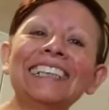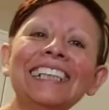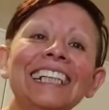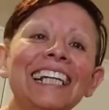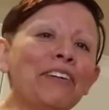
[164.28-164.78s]

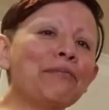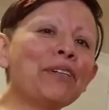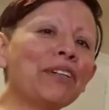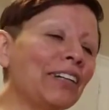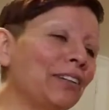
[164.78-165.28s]
See,
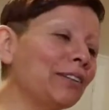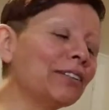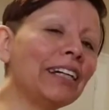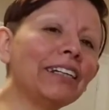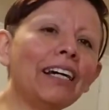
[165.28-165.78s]
I'm gonna do
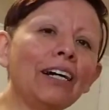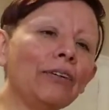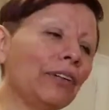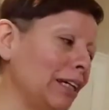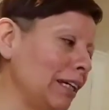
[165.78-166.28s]
right
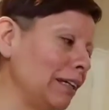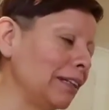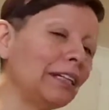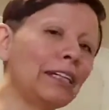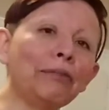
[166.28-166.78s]
now
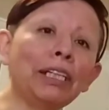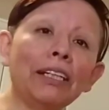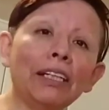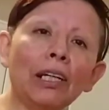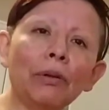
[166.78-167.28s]
the
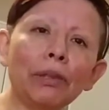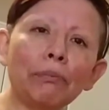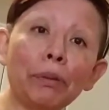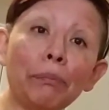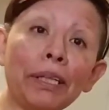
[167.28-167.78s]
beginning of the
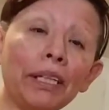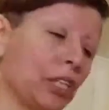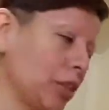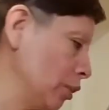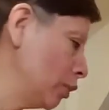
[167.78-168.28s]

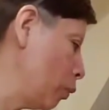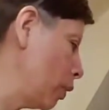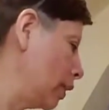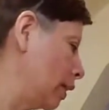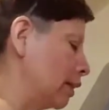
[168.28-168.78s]
preparation.
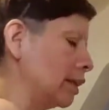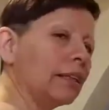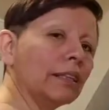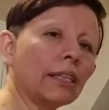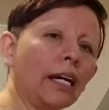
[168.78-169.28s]
What I
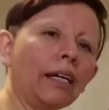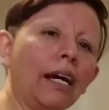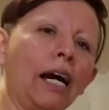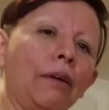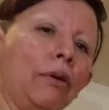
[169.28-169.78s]
did is I
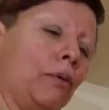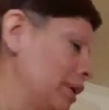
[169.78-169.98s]
have